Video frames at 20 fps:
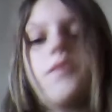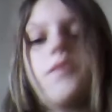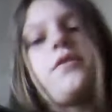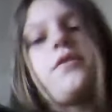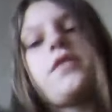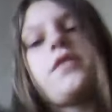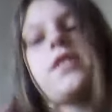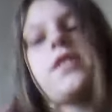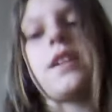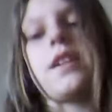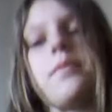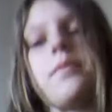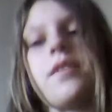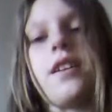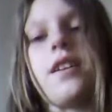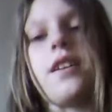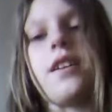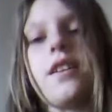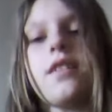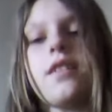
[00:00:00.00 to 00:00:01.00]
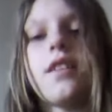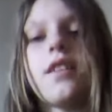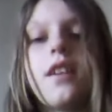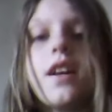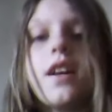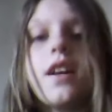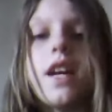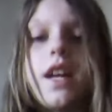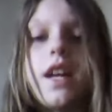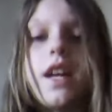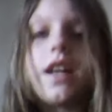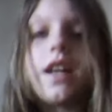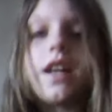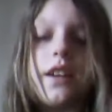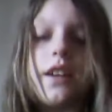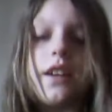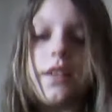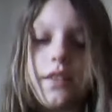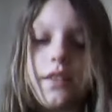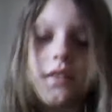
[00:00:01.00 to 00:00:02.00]
the same thing,
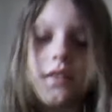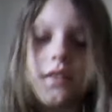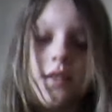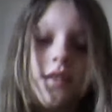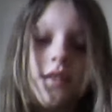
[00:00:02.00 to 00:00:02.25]
and